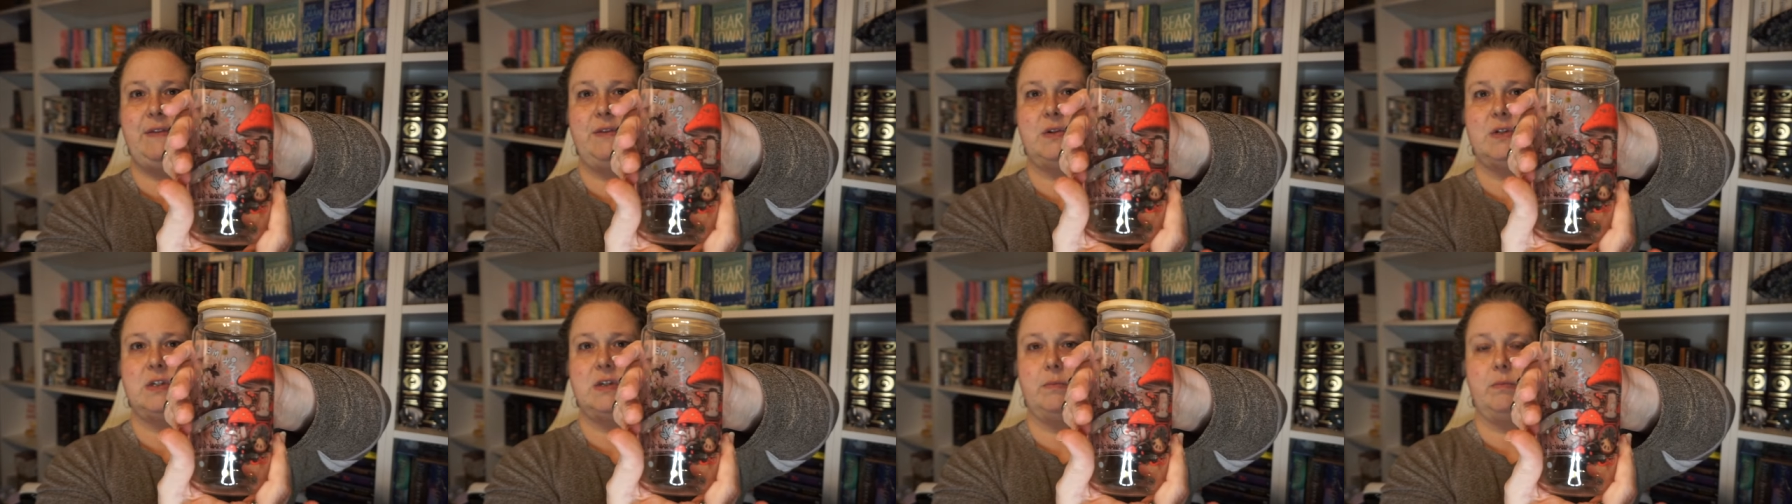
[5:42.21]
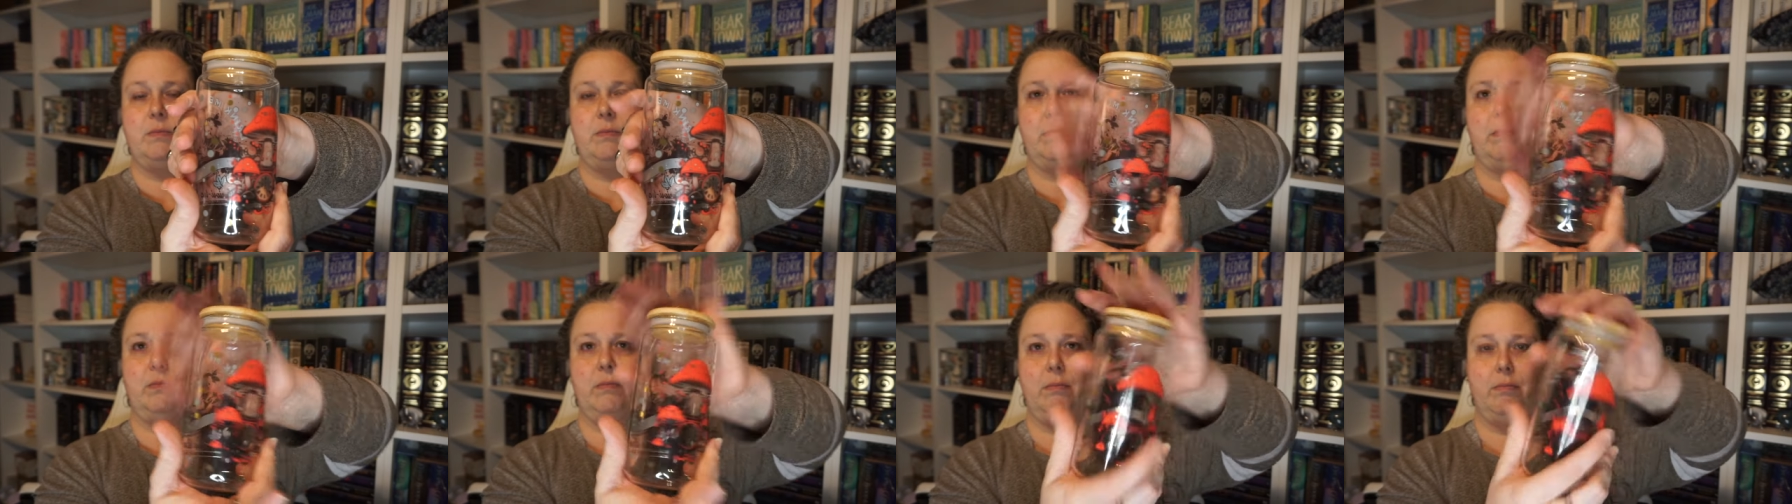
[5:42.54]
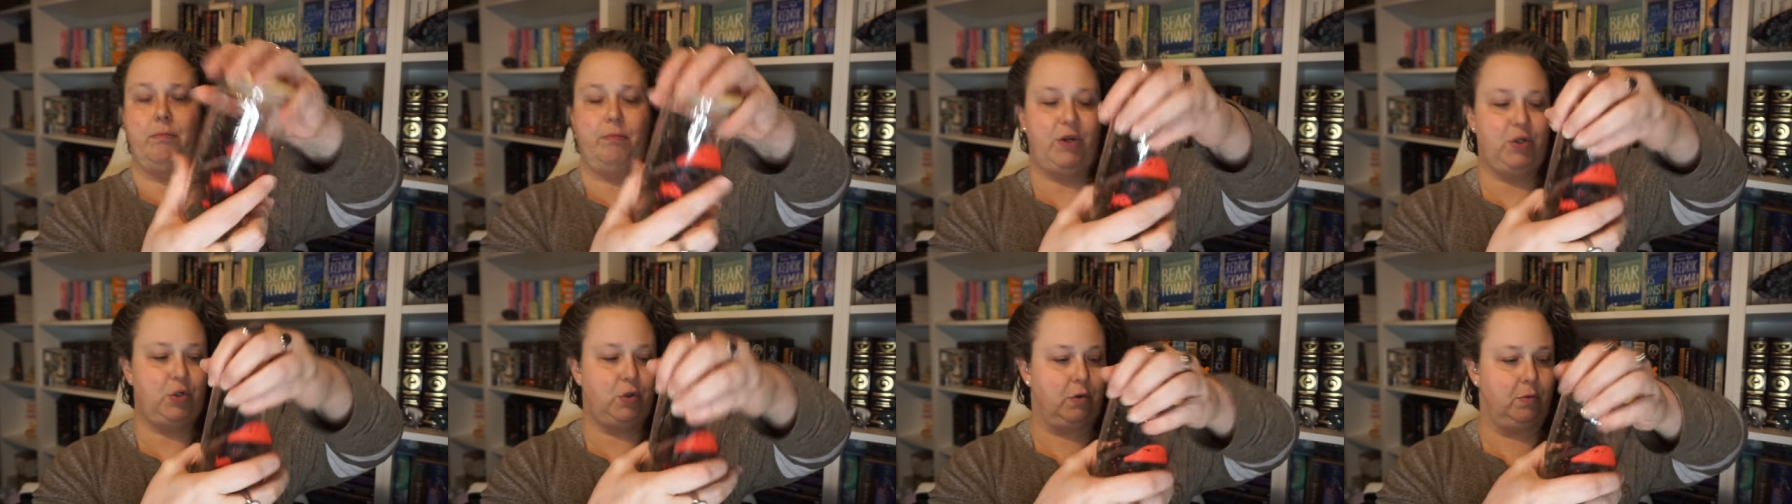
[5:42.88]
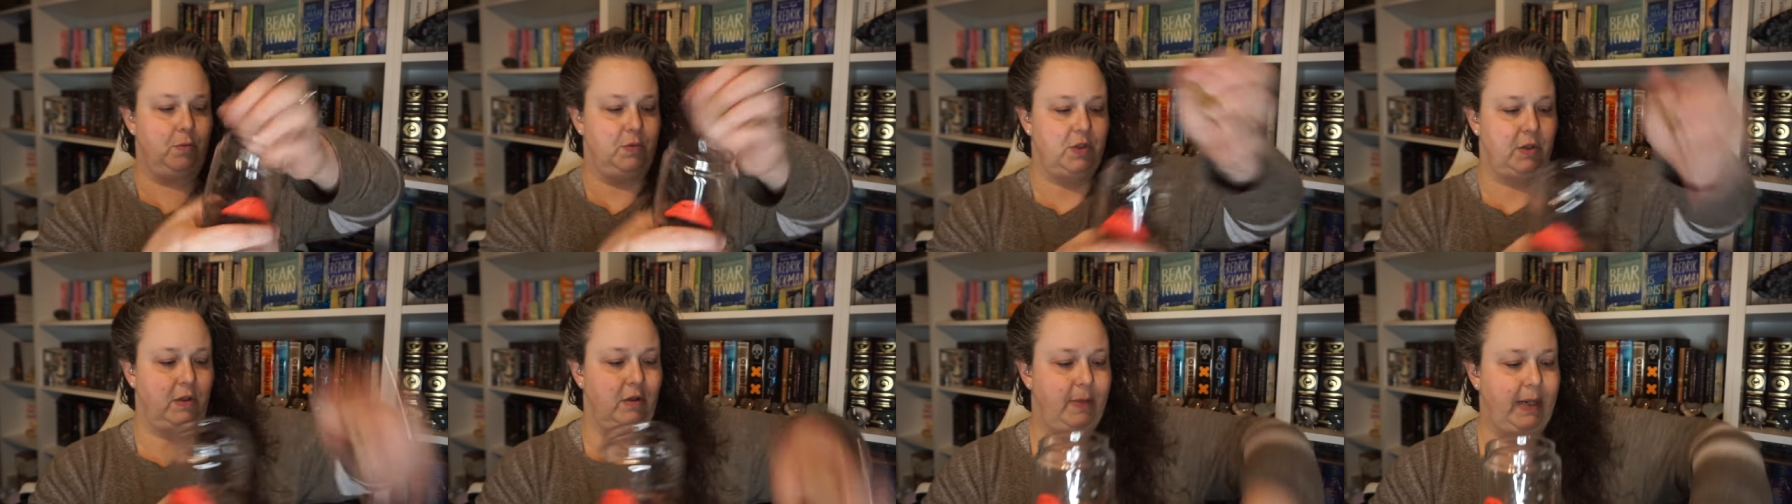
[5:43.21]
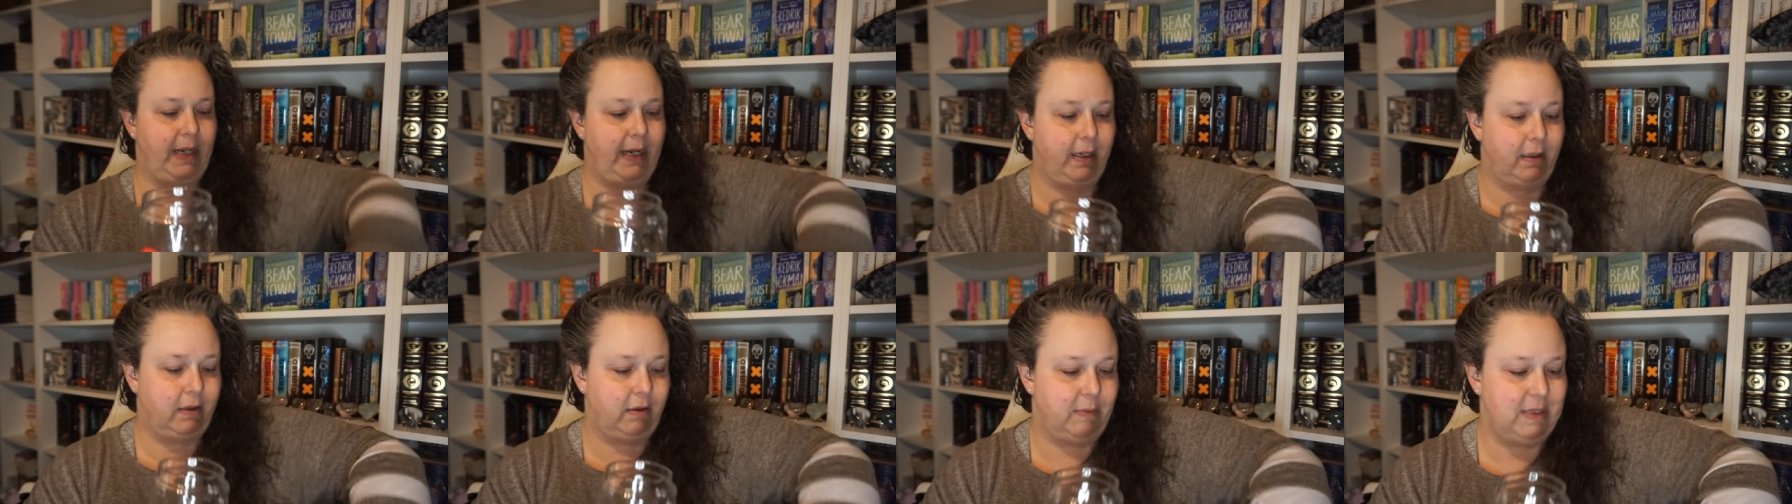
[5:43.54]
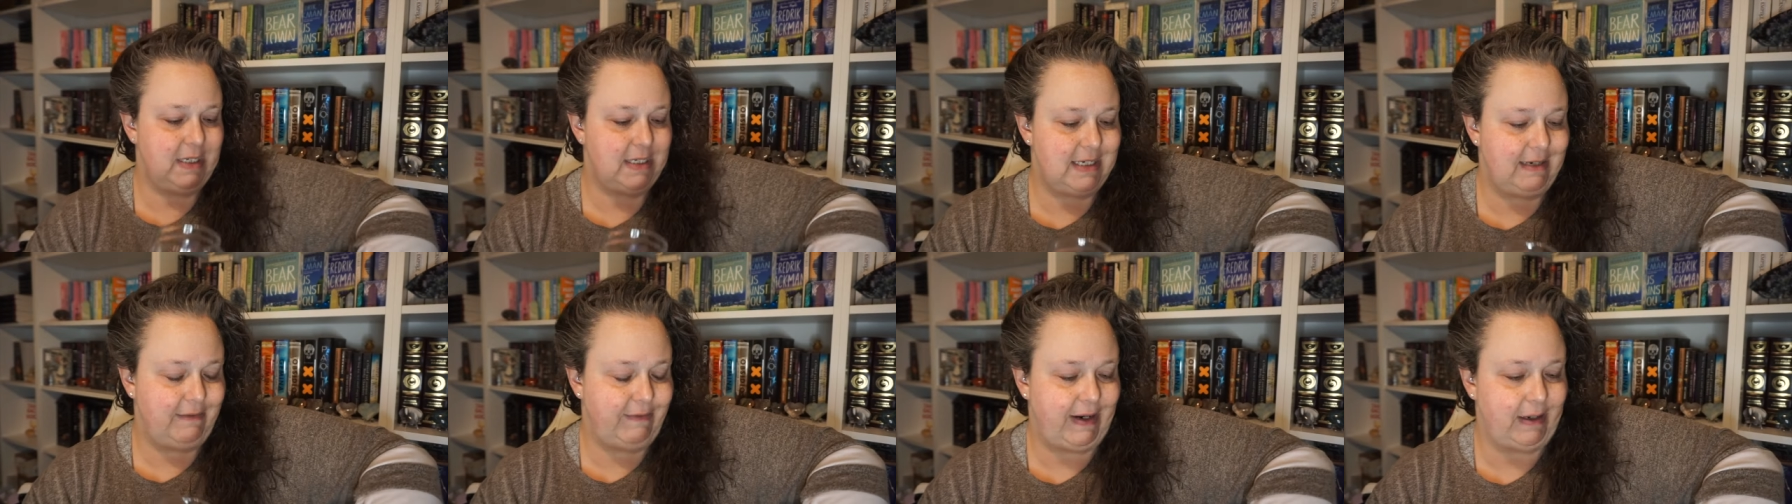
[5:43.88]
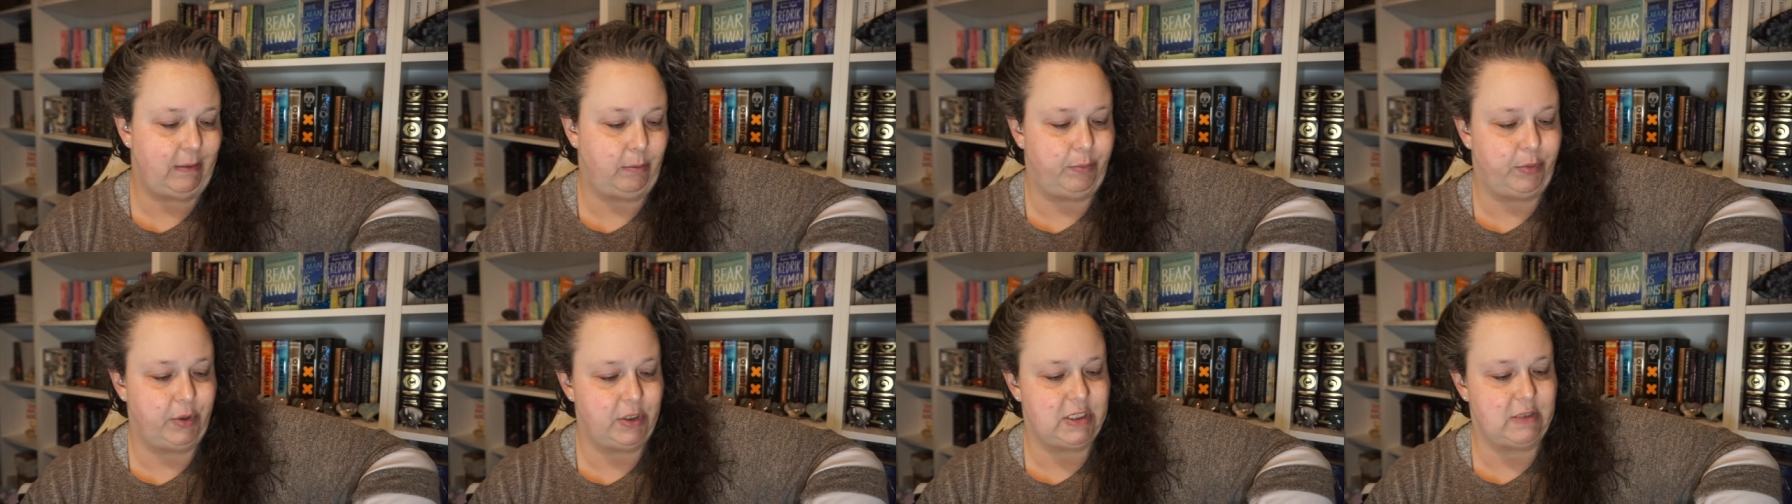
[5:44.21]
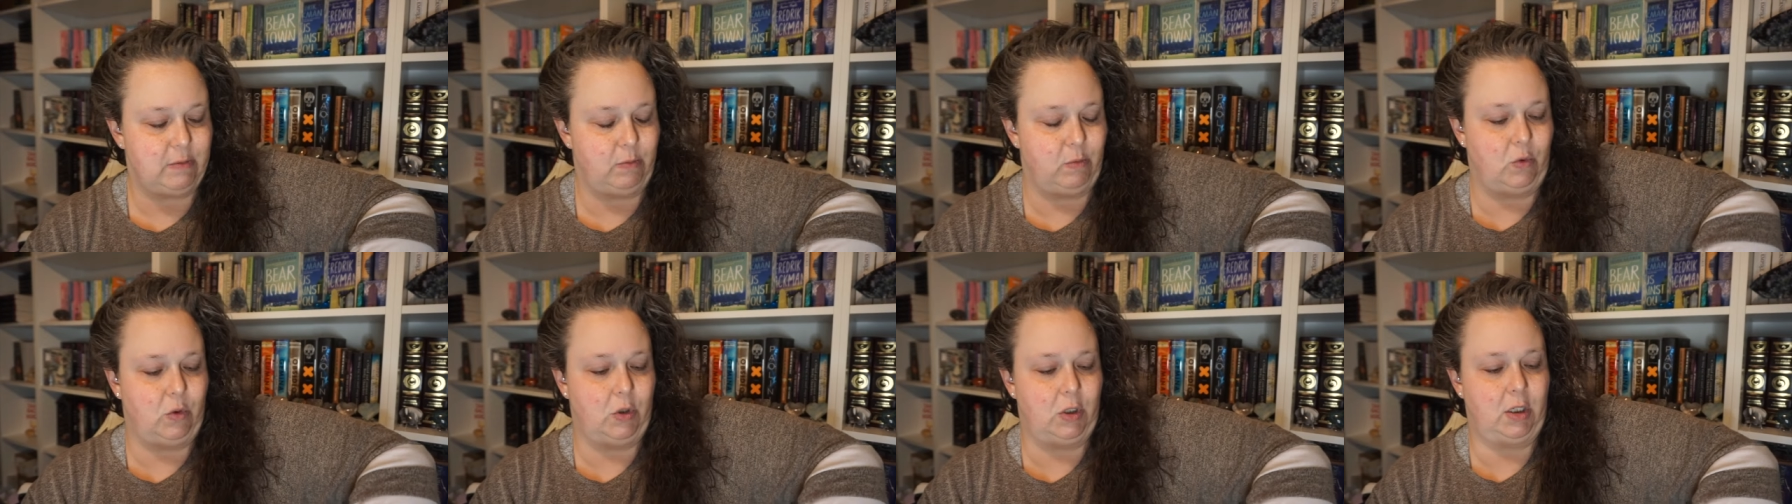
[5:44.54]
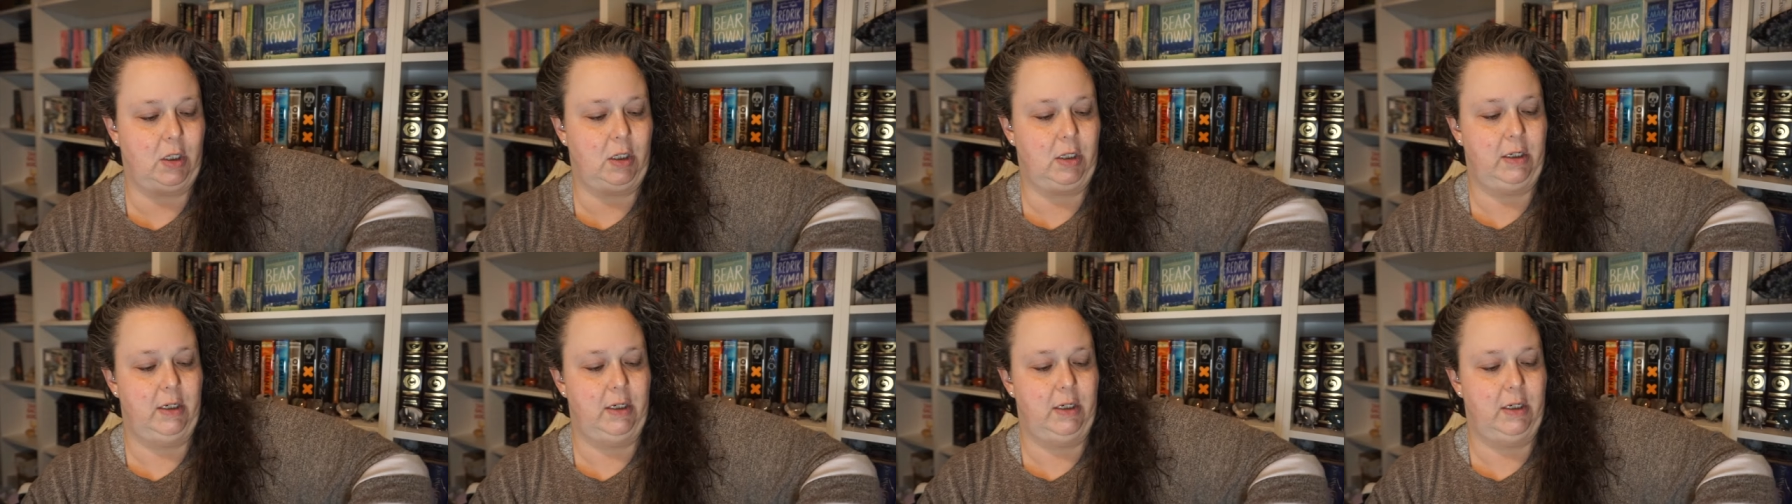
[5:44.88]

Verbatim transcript: There's some mushrooms on the back. Let me see if I can put some more